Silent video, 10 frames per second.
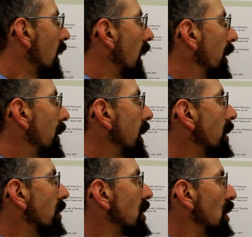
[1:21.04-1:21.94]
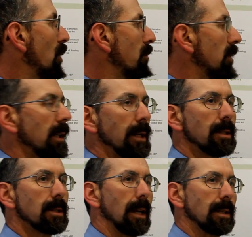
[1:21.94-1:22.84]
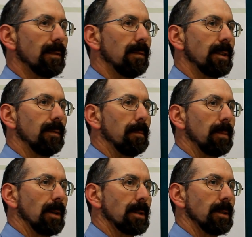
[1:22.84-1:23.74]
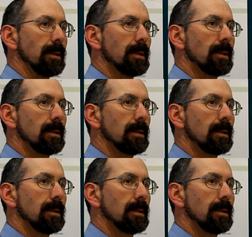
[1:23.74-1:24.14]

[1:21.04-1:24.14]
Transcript: and then slowly release as the flood event passes.